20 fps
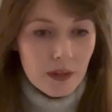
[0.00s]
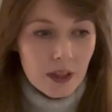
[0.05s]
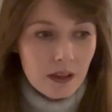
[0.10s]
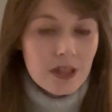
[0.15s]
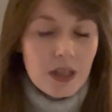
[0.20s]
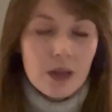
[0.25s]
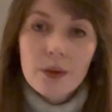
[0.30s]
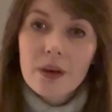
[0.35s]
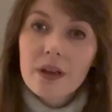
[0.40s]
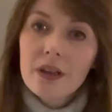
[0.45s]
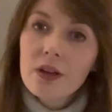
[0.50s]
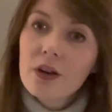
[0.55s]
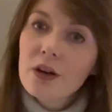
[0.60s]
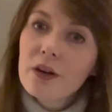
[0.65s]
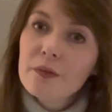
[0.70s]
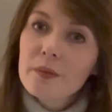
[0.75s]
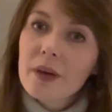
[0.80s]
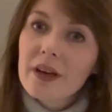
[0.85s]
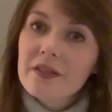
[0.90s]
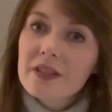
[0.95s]
so a lot
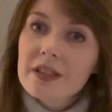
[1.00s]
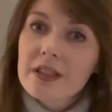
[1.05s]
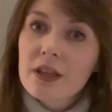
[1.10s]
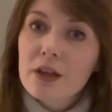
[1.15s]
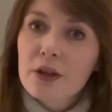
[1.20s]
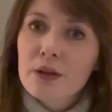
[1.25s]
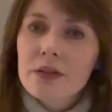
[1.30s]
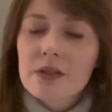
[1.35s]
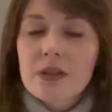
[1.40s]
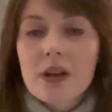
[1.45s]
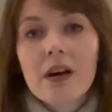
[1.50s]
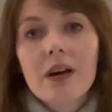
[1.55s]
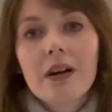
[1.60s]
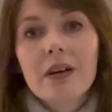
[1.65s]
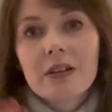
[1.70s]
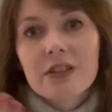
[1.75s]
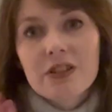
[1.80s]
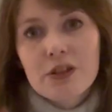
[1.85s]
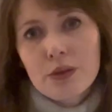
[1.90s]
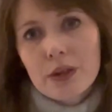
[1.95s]
of my videos
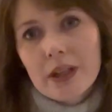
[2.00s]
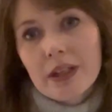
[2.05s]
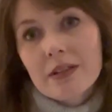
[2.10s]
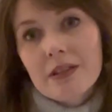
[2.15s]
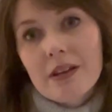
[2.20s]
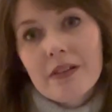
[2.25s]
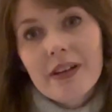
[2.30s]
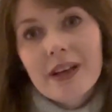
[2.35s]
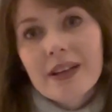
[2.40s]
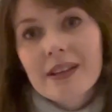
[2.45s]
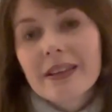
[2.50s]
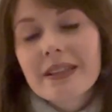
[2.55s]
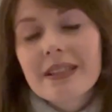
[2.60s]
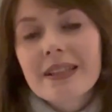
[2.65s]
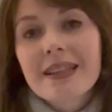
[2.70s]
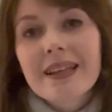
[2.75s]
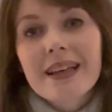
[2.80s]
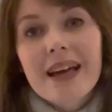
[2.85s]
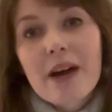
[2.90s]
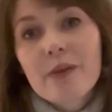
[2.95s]
are talking directly to
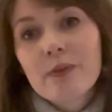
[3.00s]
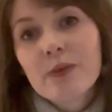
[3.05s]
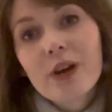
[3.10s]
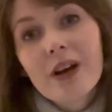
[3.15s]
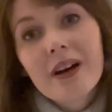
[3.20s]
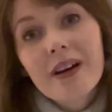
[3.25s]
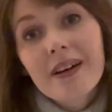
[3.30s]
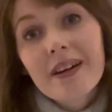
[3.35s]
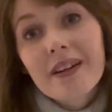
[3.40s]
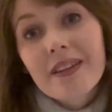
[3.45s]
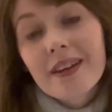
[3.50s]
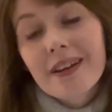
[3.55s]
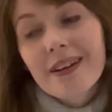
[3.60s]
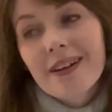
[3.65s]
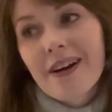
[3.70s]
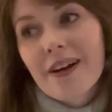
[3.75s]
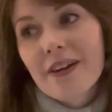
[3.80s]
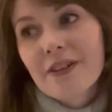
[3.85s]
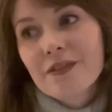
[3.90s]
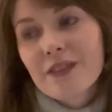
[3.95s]
the camera. I
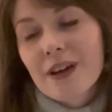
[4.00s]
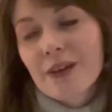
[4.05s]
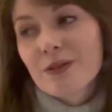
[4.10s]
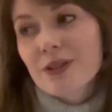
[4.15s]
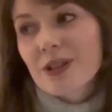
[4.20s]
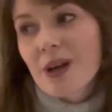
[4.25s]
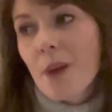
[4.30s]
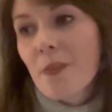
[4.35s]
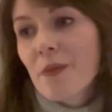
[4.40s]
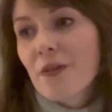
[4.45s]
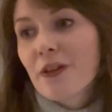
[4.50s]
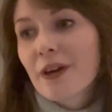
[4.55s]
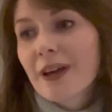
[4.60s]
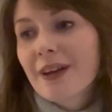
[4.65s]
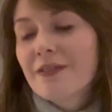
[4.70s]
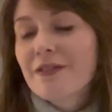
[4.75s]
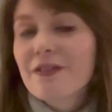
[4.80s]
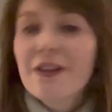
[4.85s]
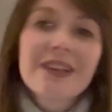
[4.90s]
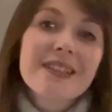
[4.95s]
think I found comfort
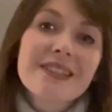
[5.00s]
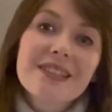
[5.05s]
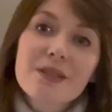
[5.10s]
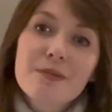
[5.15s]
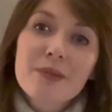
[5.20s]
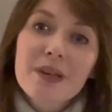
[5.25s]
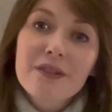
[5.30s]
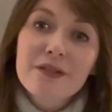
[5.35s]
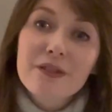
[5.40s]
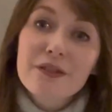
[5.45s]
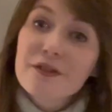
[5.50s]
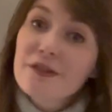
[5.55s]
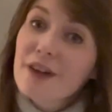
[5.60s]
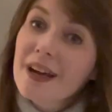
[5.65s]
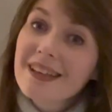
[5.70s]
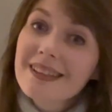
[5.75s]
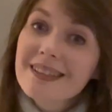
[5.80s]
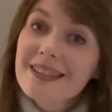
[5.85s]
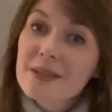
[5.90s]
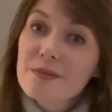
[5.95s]
in finding a bit of a
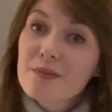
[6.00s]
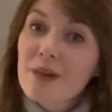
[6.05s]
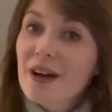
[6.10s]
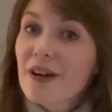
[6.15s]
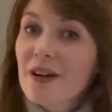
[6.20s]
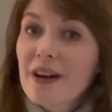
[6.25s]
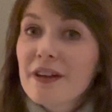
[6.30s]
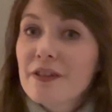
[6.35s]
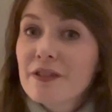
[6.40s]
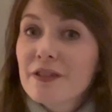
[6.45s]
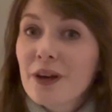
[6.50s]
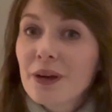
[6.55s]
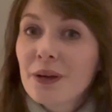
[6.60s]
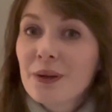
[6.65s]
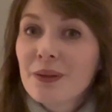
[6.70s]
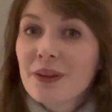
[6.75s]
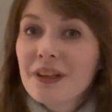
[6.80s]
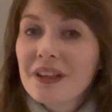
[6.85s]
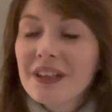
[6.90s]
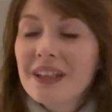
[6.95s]
friend in my
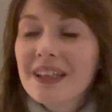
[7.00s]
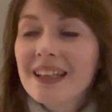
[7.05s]
iPhone.